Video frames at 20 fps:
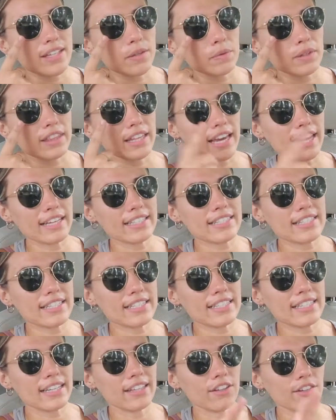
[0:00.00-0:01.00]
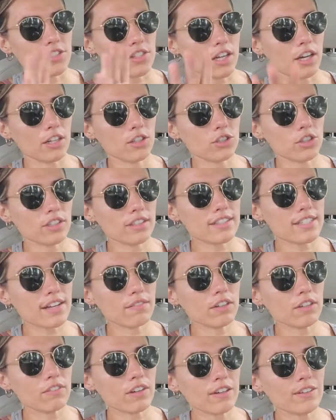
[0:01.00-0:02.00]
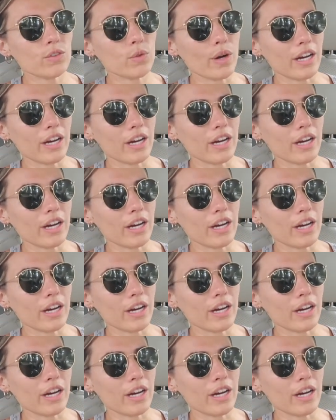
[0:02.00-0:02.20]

And with ANCC, there's 175